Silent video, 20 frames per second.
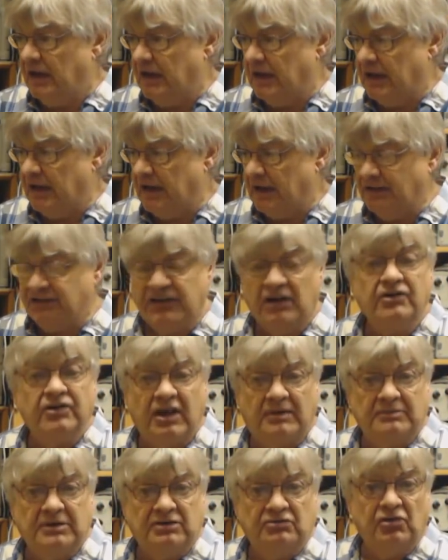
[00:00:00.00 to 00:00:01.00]
And don't
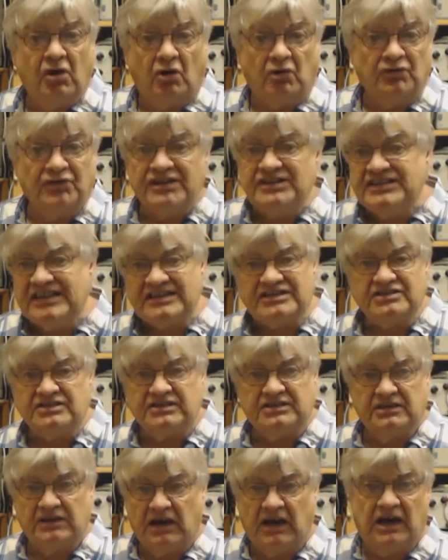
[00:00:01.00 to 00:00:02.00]
get me wrong, this
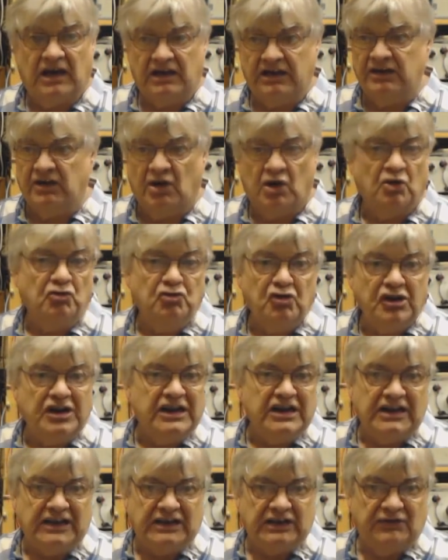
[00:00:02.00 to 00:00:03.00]
isn't a
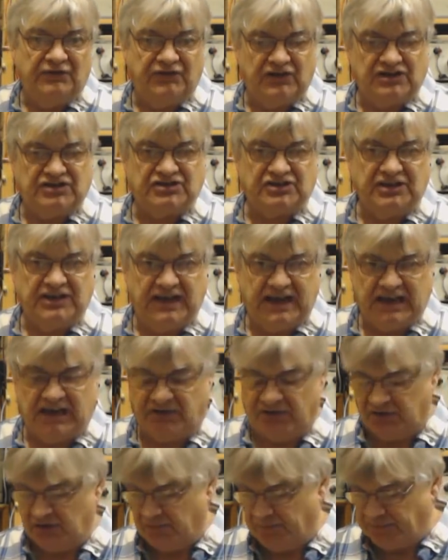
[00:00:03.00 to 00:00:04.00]
really efficient
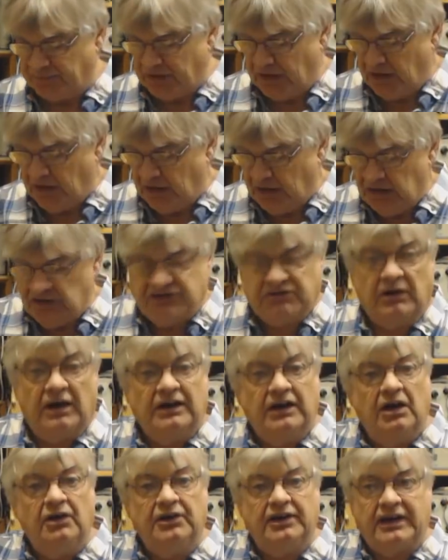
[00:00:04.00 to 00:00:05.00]
aerial. So
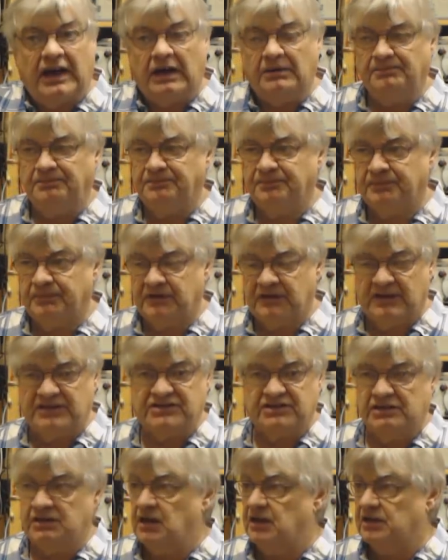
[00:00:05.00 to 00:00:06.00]
I loaded up.
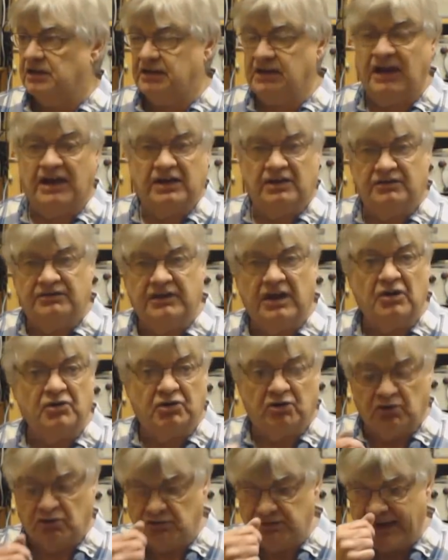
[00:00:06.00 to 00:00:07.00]
There's a kind of
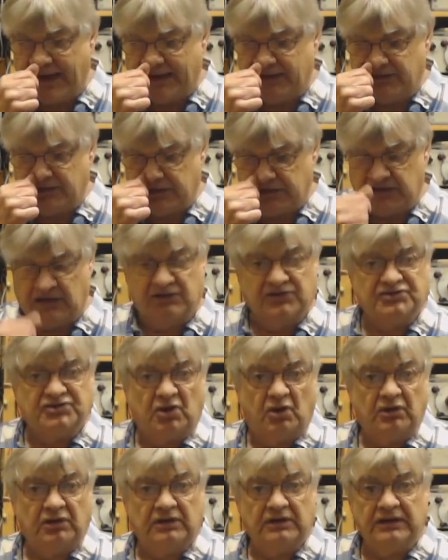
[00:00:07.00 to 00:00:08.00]
local net that
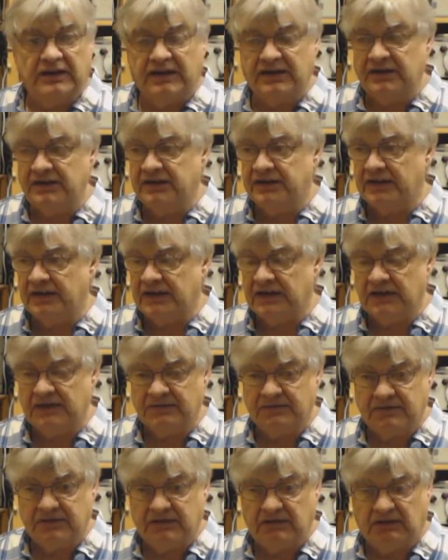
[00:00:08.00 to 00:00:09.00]
goes on, and
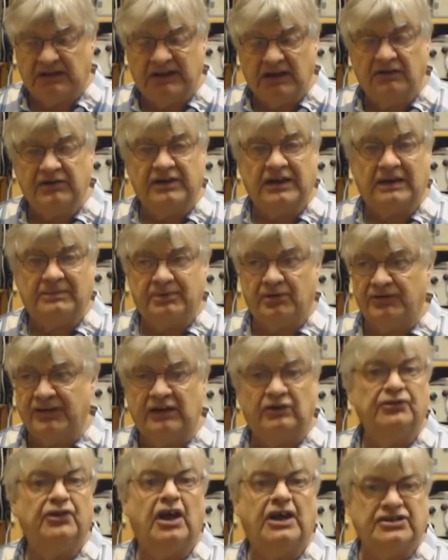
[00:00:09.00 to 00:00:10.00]
I loaded up on
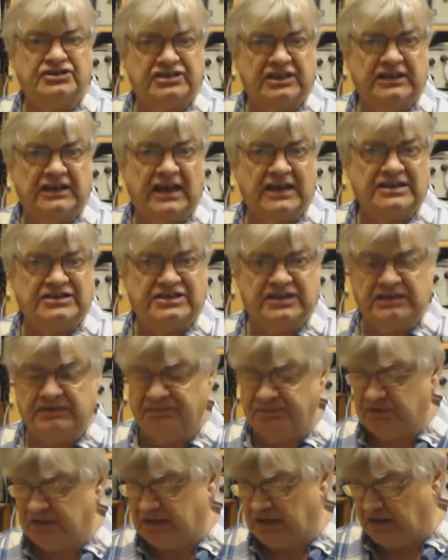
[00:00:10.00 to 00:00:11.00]
there on
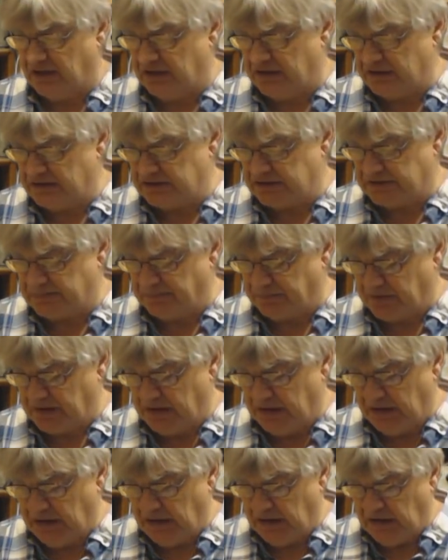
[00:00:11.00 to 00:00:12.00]
1980 kilohertz.
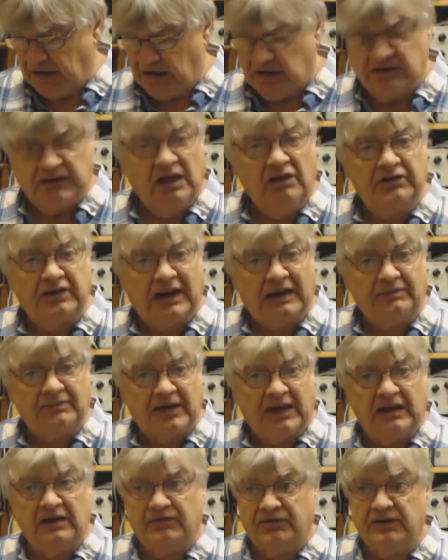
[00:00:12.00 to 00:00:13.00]
Loaded
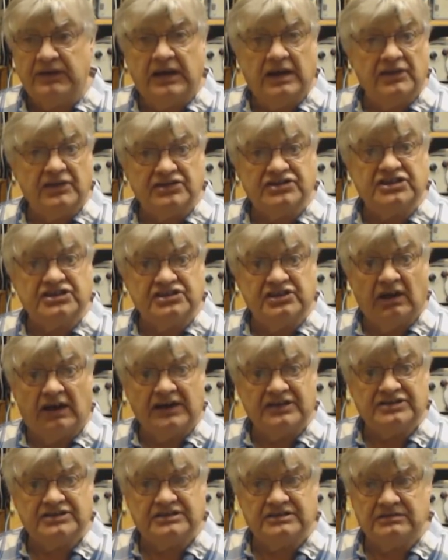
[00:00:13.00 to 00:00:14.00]
up there. I thought, yeah, this is
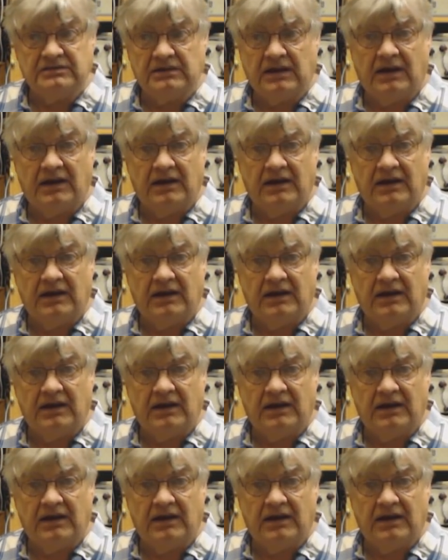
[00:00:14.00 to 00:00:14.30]
nice.